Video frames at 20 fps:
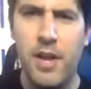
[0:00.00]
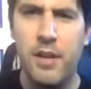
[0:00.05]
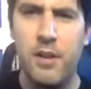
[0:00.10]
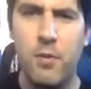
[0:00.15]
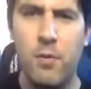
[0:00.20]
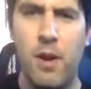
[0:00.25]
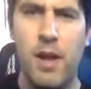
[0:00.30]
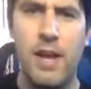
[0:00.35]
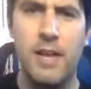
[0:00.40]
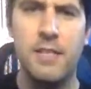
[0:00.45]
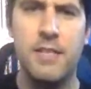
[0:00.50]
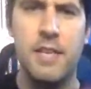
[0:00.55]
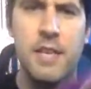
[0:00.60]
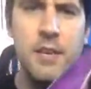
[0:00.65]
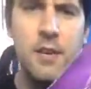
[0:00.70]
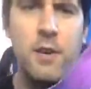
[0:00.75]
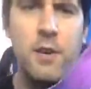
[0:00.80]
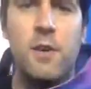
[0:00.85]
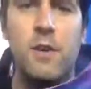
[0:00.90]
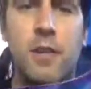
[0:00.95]
Brian, you were
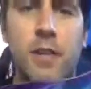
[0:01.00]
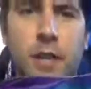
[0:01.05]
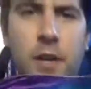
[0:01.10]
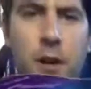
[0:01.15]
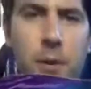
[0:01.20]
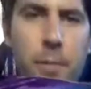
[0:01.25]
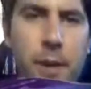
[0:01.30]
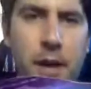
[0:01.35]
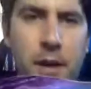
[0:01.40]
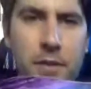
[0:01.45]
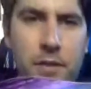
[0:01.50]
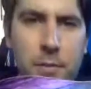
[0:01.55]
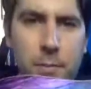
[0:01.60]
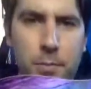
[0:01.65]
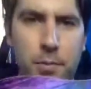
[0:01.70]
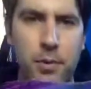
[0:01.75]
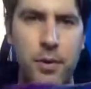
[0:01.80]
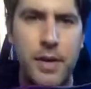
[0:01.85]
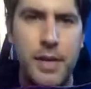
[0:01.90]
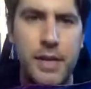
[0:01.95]
asking earlier about
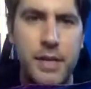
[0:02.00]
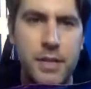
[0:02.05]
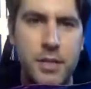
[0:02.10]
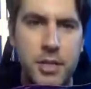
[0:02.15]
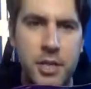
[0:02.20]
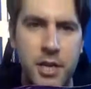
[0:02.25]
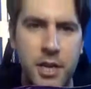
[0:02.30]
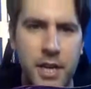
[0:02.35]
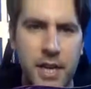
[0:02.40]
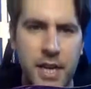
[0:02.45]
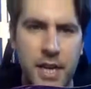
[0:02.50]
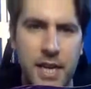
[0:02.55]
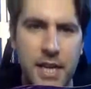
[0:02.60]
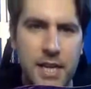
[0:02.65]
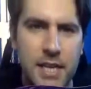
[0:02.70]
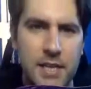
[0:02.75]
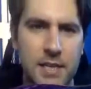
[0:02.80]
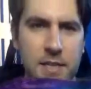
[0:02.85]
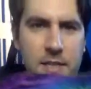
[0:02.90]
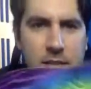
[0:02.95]
the bridge.
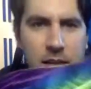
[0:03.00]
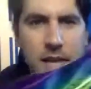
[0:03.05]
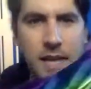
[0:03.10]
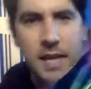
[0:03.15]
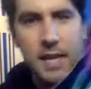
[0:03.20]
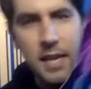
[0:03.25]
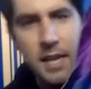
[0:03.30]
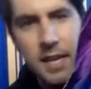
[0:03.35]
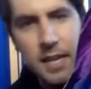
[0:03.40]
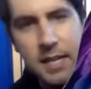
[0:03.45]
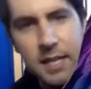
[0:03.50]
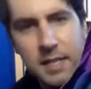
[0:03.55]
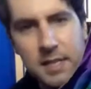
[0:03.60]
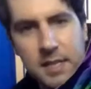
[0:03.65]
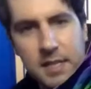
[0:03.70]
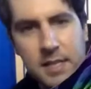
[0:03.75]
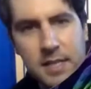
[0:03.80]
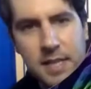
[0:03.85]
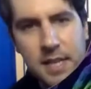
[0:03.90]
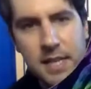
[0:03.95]
It is a
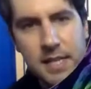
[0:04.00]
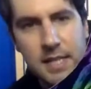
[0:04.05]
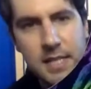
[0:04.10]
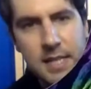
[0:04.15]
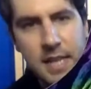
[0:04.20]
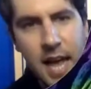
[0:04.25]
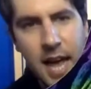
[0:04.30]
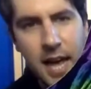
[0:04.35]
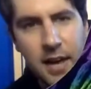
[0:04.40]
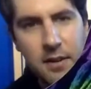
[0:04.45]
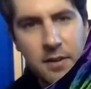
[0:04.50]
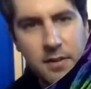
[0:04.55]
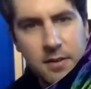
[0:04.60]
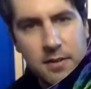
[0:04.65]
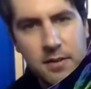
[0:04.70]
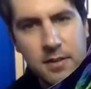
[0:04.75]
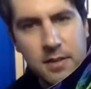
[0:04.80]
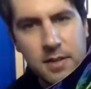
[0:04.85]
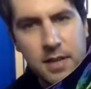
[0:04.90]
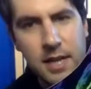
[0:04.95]
6
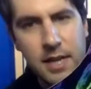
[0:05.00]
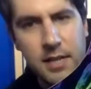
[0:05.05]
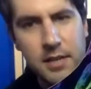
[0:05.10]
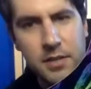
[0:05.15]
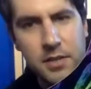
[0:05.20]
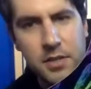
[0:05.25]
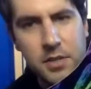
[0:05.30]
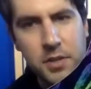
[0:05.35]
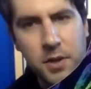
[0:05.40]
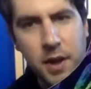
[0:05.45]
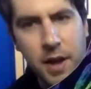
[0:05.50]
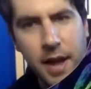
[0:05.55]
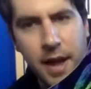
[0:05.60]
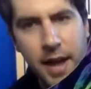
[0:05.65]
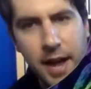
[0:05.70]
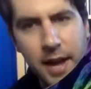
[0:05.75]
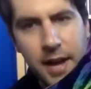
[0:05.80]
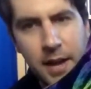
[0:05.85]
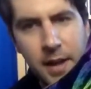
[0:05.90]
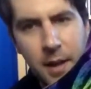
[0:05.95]
saddle like a
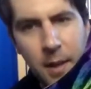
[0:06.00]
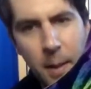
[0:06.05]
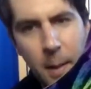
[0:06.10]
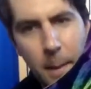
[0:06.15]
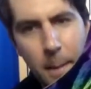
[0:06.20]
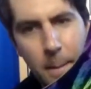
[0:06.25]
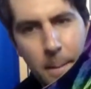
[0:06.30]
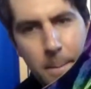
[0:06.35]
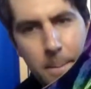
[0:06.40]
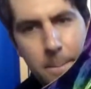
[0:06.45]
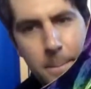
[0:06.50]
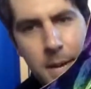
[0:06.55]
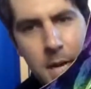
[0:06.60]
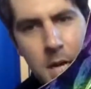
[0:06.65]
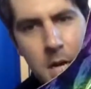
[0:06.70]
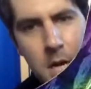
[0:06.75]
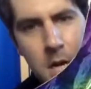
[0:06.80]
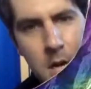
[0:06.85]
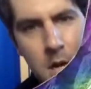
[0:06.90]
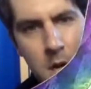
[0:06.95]
Strat,
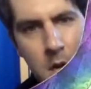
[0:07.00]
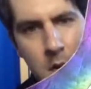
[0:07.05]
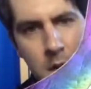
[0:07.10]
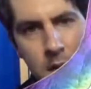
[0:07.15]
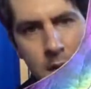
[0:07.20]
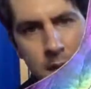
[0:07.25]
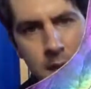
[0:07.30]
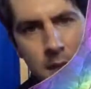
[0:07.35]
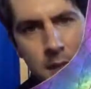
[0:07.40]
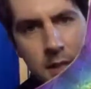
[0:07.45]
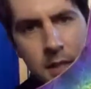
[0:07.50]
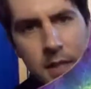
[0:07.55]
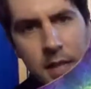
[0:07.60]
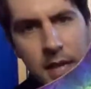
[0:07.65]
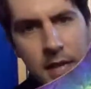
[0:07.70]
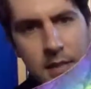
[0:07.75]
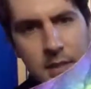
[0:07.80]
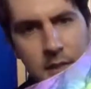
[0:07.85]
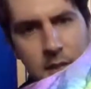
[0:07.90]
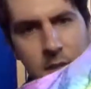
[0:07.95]
but
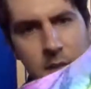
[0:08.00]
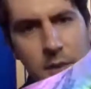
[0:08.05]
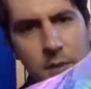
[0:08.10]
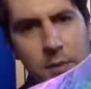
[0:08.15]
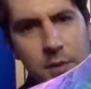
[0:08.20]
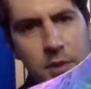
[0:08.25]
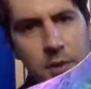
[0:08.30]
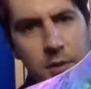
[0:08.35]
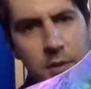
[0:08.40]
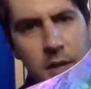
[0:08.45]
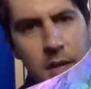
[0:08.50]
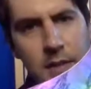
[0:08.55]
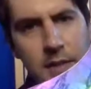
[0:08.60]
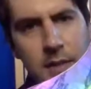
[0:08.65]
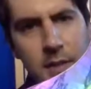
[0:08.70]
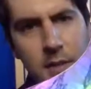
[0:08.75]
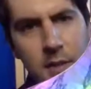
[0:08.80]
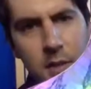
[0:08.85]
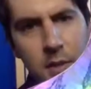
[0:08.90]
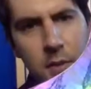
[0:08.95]
it's a two
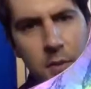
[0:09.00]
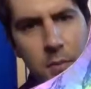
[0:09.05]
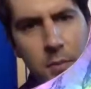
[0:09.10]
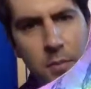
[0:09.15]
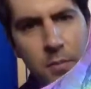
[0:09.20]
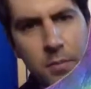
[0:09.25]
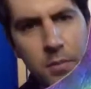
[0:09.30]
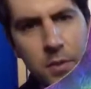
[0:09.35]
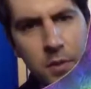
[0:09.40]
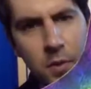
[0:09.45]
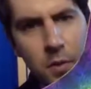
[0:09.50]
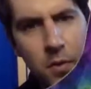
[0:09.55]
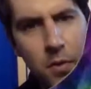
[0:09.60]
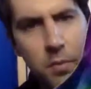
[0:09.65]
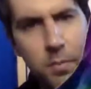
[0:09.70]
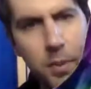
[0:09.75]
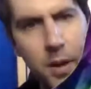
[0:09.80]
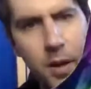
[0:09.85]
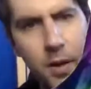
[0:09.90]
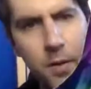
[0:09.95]

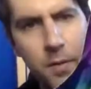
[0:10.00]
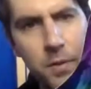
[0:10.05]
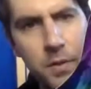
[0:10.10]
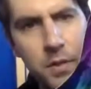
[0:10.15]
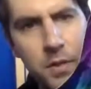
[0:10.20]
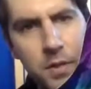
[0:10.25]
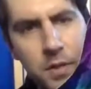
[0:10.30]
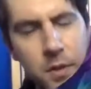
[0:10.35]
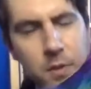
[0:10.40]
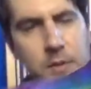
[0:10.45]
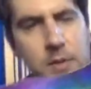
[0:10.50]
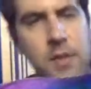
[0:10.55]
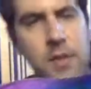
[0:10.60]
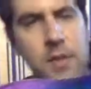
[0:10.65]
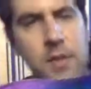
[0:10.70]
screw post,